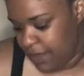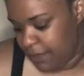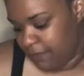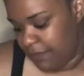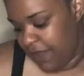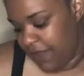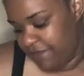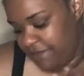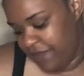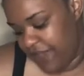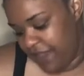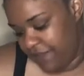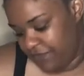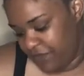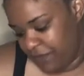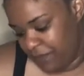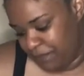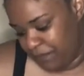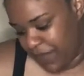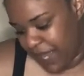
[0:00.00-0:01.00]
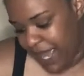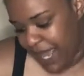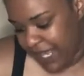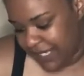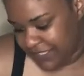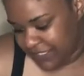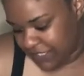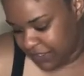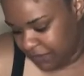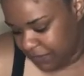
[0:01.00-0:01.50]
My favorite
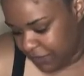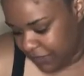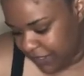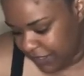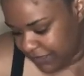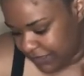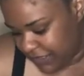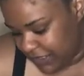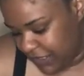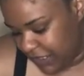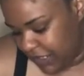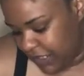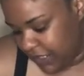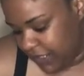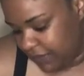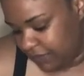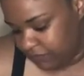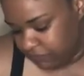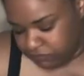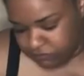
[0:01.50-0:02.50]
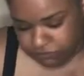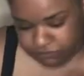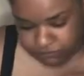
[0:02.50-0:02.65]
basketball team.